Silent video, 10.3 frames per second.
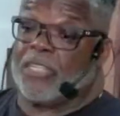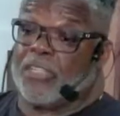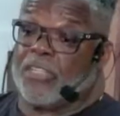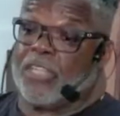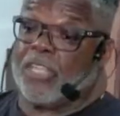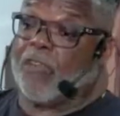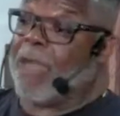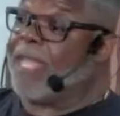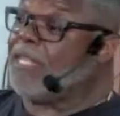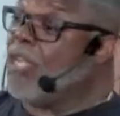sisters in
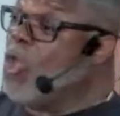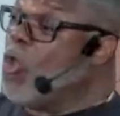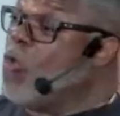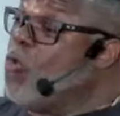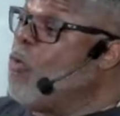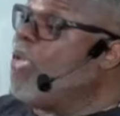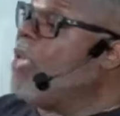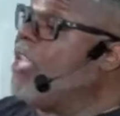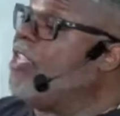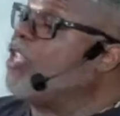Christ who we
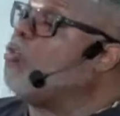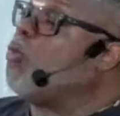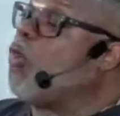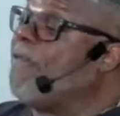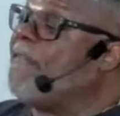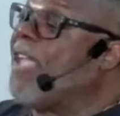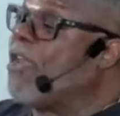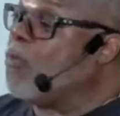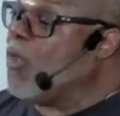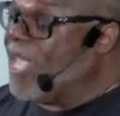are in this
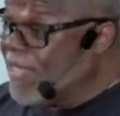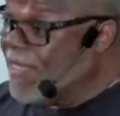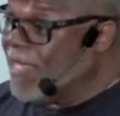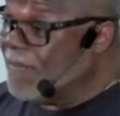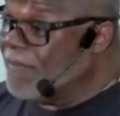warfare with.